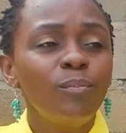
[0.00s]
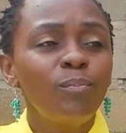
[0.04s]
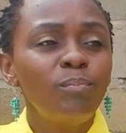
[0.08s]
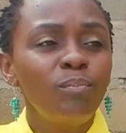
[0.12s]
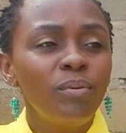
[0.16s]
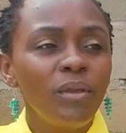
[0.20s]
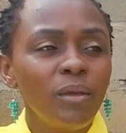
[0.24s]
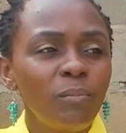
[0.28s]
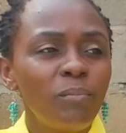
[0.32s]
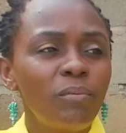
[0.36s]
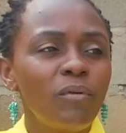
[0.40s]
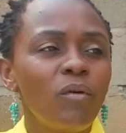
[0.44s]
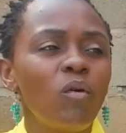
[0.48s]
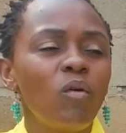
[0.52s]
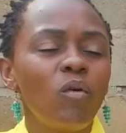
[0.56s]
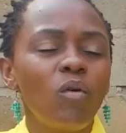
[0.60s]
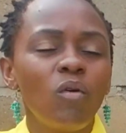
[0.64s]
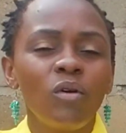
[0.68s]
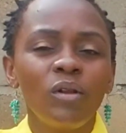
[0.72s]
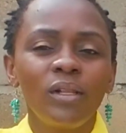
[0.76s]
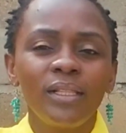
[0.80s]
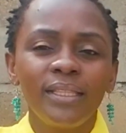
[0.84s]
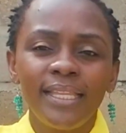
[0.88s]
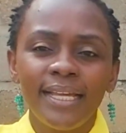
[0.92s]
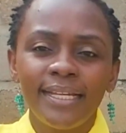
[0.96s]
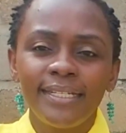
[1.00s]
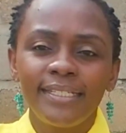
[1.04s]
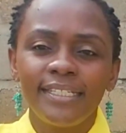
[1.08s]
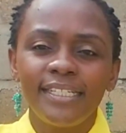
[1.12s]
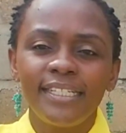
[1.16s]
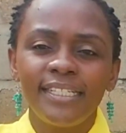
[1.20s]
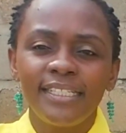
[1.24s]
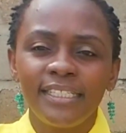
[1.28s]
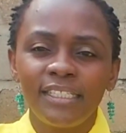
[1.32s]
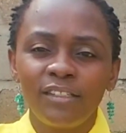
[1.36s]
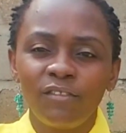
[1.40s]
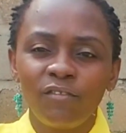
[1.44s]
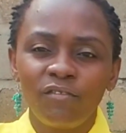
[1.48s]
People, all that
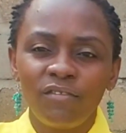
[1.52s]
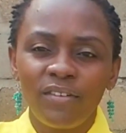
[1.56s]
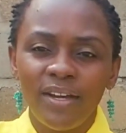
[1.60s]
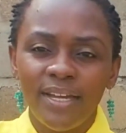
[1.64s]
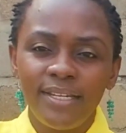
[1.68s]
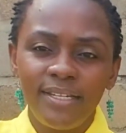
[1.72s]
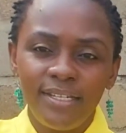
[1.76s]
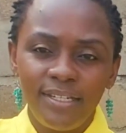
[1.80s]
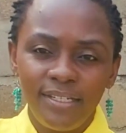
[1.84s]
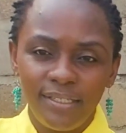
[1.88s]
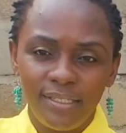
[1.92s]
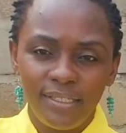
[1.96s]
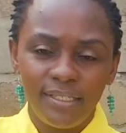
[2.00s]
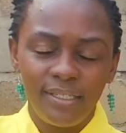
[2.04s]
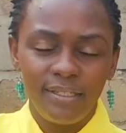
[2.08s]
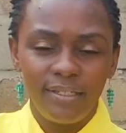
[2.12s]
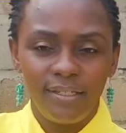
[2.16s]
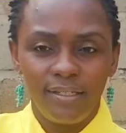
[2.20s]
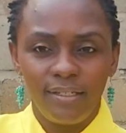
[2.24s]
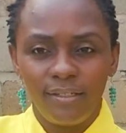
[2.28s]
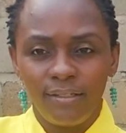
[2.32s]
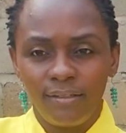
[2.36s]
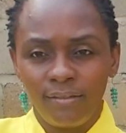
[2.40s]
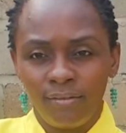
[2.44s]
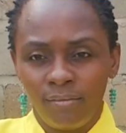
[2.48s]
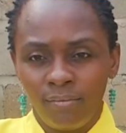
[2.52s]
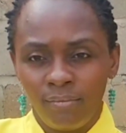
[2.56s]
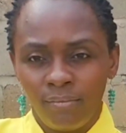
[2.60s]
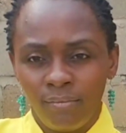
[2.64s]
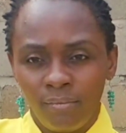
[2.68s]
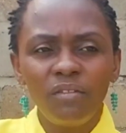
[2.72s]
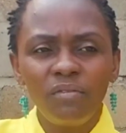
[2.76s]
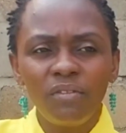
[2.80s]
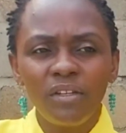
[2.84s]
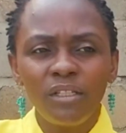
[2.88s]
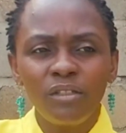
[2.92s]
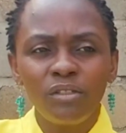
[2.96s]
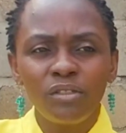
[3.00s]
is vanity.
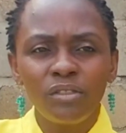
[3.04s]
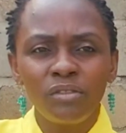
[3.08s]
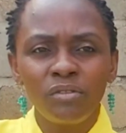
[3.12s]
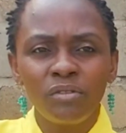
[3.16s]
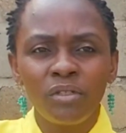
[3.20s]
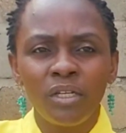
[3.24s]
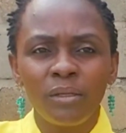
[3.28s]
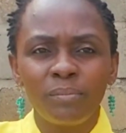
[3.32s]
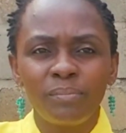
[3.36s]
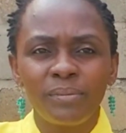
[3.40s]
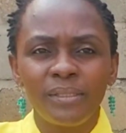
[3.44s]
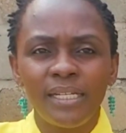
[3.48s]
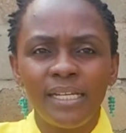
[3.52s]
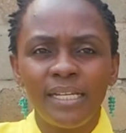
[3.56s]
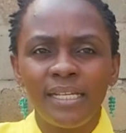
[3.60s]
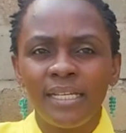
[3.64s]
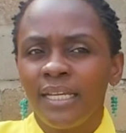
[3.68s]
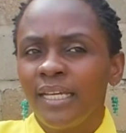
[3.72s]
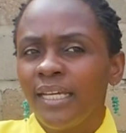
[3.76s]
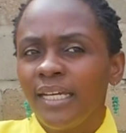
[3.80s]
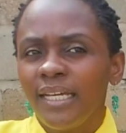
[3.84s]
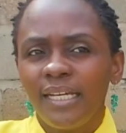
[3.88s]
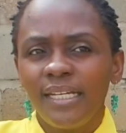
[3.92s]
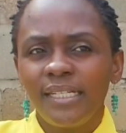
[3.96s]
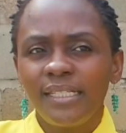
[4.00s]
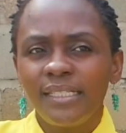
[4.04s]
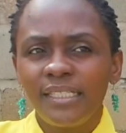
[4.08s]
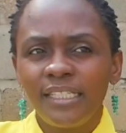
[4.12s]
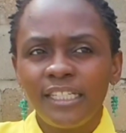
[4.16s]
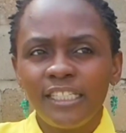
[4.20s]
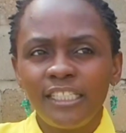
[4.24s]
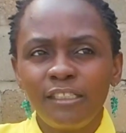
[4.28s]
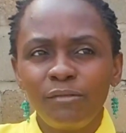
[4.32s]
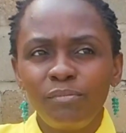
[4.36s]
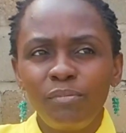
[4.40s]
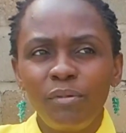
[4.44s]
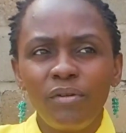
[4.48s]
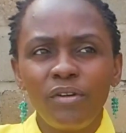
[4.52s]
Even those who keep saying it's the
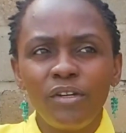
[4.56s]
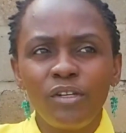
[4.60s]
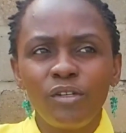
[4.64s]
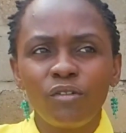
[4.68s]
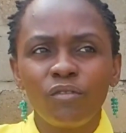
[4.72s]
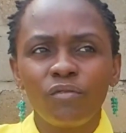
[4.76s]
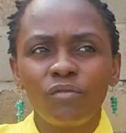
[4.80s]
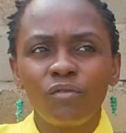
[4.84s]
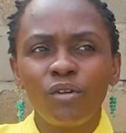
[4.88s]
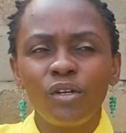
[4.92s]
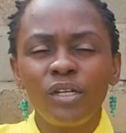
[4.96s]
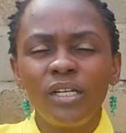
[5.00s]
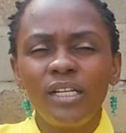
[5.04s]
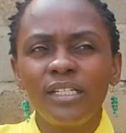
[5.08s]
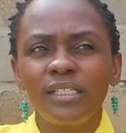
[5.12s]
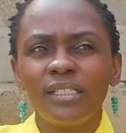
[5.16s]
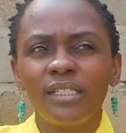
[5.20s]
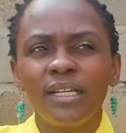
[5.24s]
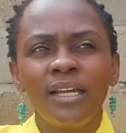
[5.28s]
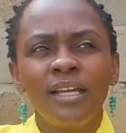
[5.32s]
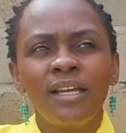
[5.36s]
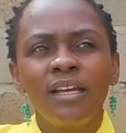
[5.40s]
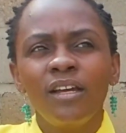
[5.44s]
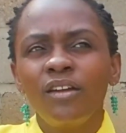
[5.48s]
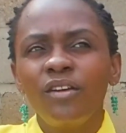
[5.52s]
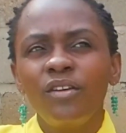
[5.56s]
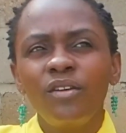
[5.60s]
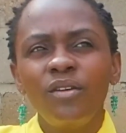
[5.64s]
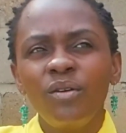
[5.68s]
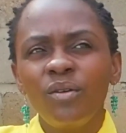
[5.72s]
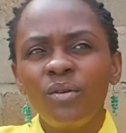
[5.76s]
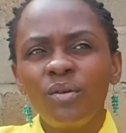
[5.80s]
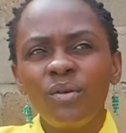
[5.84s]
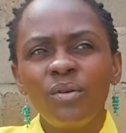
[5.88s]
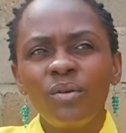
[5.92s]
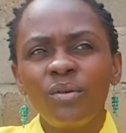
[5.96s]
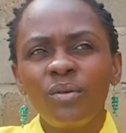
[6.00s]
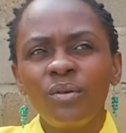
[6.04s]
Spirit of God is.
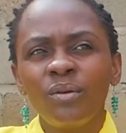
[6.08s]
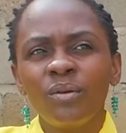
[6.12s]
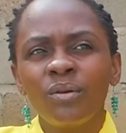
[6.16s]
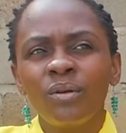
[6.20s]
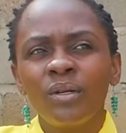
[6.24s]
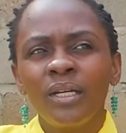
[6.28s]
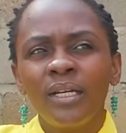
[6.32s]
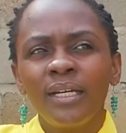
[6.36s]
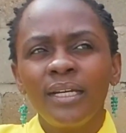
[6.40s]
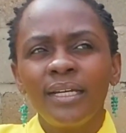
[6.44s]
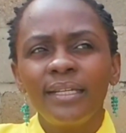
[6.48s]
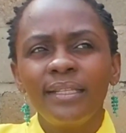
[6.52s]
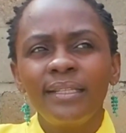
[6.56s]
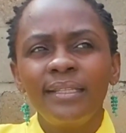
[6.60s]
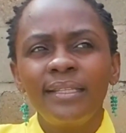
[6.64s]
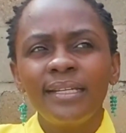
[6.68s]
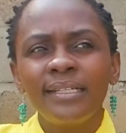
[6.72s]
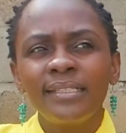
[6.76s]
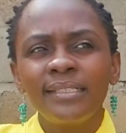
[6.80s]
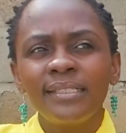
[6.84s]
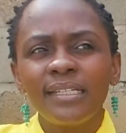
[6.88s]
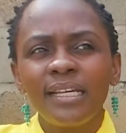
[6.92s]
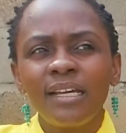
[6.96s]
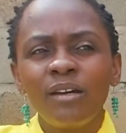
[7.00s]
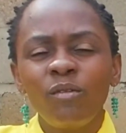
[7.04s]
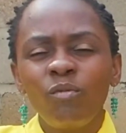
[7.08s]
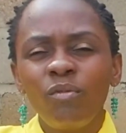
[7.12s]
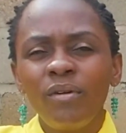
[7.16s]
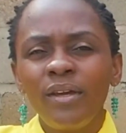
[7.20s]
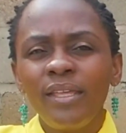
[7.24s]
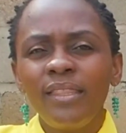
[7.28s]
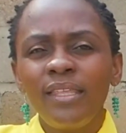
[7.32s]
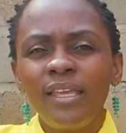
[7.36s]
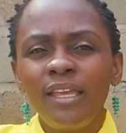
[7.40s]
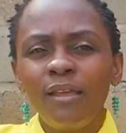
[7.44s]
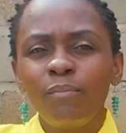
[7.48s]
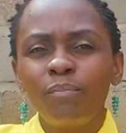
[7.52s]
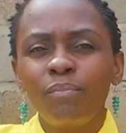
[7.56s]
No, there's a way
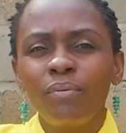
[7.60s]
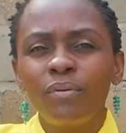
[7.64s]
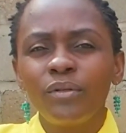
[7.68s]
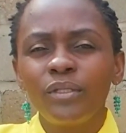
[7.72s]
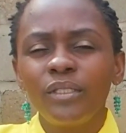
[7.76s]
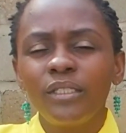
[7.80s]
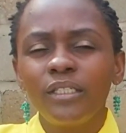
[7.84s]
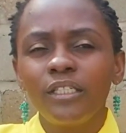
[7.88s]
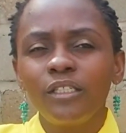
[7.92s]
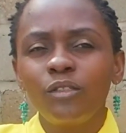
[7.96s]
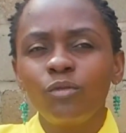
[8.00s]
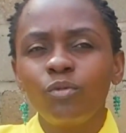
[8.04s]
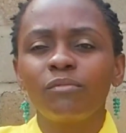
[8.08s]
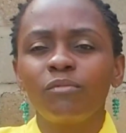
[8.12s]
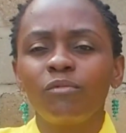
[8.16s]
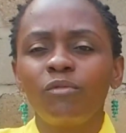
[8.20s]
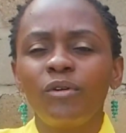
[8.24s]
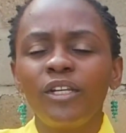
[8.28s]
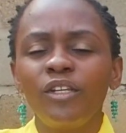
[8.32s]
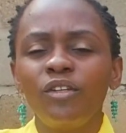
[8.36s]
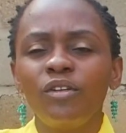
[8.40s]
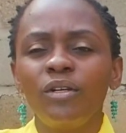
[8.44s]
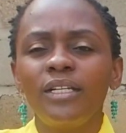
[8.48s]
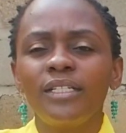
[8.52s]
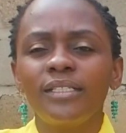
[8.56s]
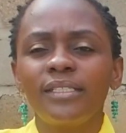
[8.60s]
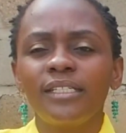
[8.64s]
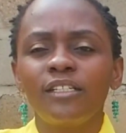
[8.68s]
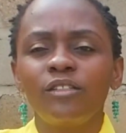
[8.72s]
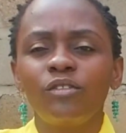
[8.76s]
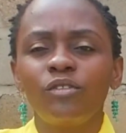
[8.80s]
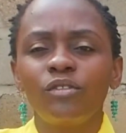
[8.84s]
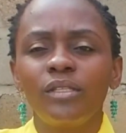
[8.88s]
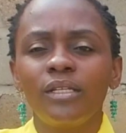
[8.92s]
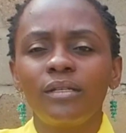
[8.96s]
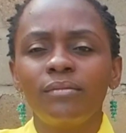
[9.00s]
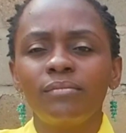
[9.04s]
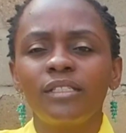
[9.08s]
they put it. When you listen
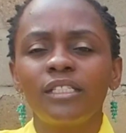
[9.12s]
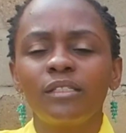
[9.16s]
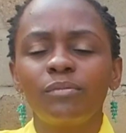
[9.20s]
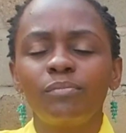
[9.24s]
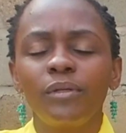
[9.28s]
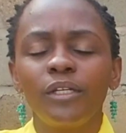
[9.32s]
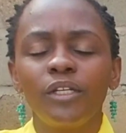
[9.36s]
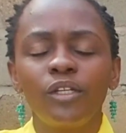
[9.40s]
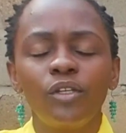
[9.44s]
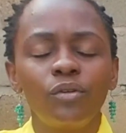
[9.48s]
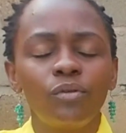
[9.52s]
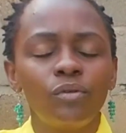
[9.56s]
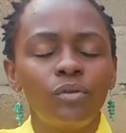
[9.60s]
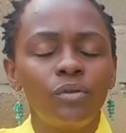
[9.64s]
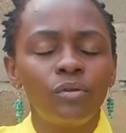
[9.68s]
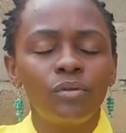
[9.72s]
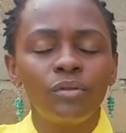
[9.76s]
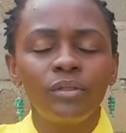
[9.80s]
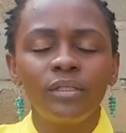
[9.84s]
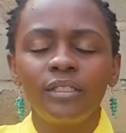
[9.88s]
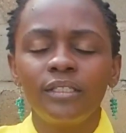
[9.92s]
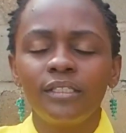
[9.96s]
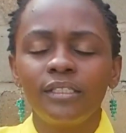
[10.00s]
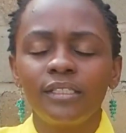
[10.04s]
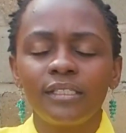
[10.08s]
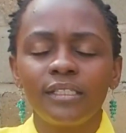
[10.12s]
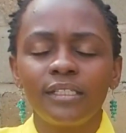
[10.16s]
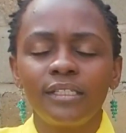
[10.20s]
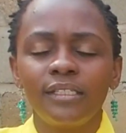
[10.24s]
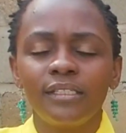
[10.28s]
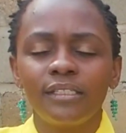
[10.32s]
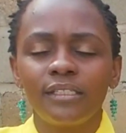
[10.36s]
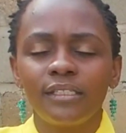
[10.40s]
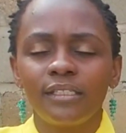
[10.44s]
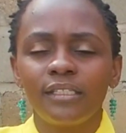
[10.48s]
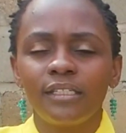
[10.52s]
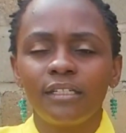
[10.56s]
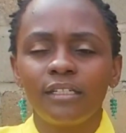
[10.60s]
to them speak, you know this is
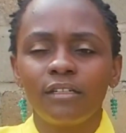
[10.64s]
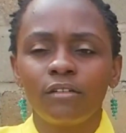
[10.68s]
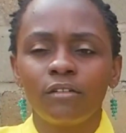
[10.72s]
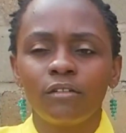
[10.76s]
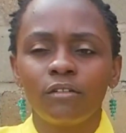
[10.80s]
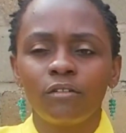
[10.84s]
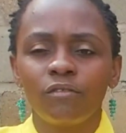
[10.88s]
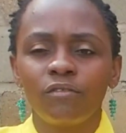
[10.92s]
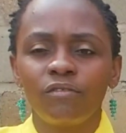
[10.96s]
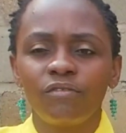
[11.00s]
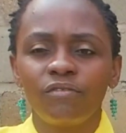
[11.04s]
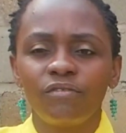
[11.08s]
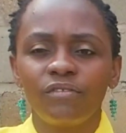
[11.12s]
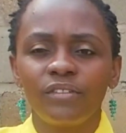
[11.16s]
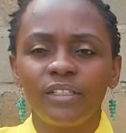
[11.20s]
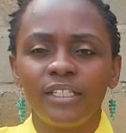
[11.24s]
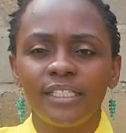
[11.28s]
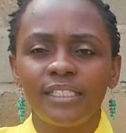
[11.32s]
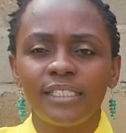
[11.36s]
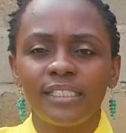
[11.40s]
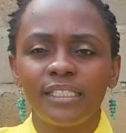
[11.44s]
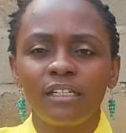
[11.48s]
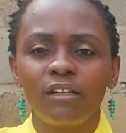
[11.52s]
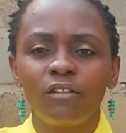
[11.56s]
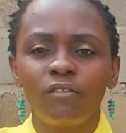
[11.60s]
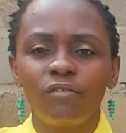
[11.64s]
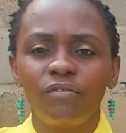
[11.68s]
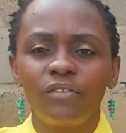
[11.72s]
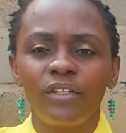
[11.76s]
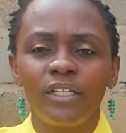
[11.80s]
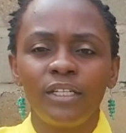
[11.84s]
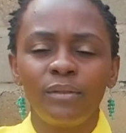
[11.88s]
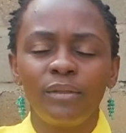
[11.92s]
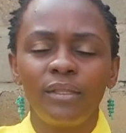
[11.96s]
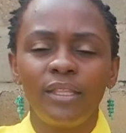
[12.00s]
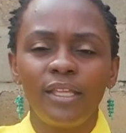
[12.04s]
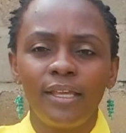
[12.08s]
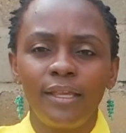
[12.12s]
self. The self
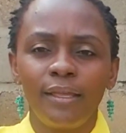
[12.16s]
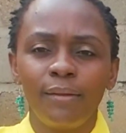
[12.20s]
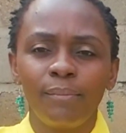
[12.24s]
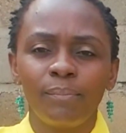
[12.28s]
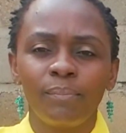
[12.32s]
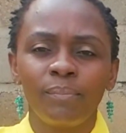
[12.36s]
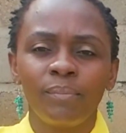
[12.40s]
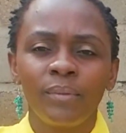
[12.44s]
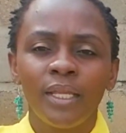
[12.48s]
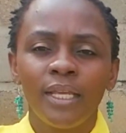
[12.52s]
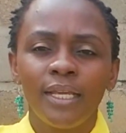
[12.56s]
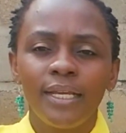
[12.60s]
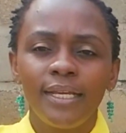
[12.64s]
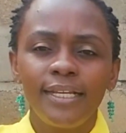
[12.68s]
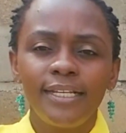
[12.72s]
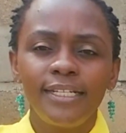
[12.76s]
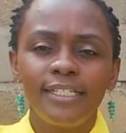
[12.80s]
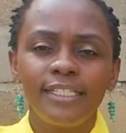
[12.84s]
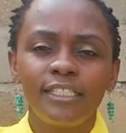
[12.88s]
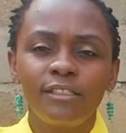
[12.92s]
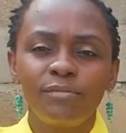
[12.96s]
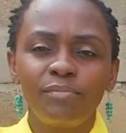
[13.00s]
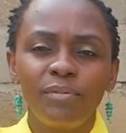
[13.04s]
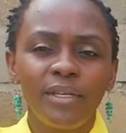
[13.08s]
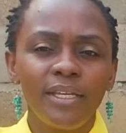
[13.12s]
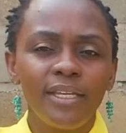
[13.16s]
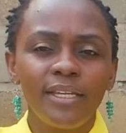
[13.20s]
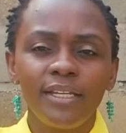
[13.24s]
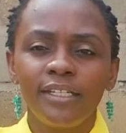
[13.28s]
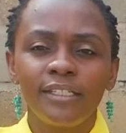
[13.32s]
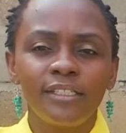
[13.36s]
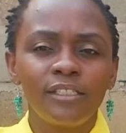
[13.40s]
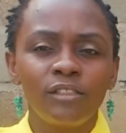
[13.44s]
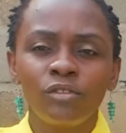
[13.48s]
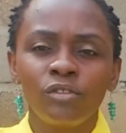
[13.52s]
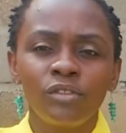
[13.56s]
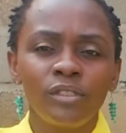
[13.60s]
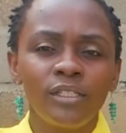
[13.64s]
in them is speaking.
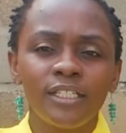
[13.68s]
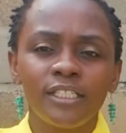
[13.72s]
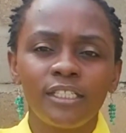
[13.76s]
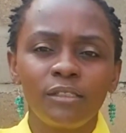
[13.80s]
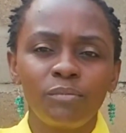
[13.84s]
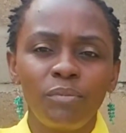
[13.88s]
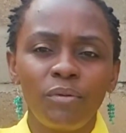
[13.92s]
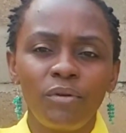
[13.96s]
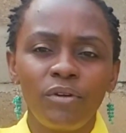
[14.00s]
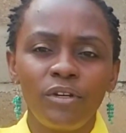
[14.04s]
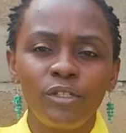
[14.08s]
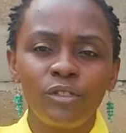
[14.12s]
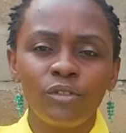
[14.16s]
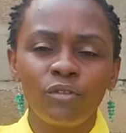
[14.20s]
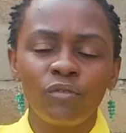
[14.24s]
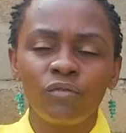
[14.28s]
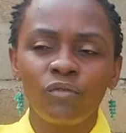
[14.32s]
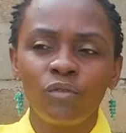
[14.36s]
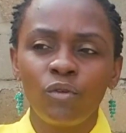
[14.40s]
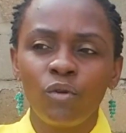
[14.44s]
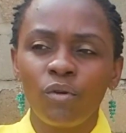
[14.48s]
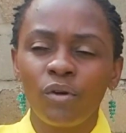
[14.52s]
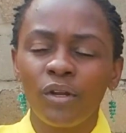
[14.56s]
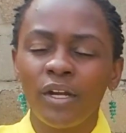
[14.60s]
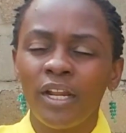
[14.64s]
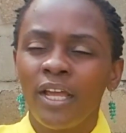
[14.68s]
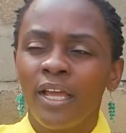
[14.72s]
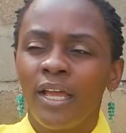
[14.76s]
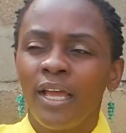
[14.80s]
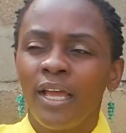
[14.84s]
It's not the Spirit of God.